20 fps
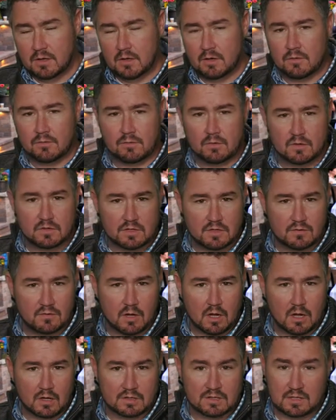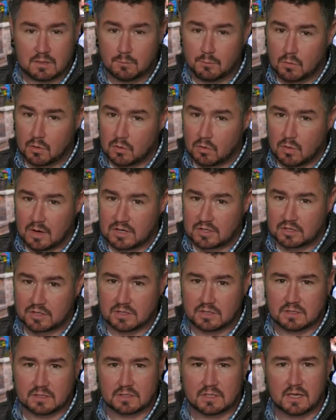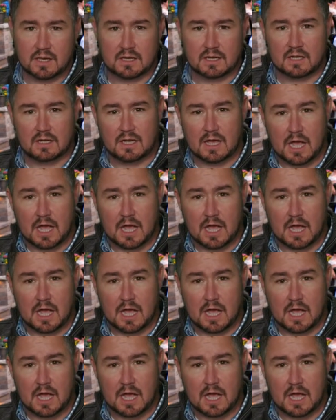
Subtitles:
First of all, simple questions like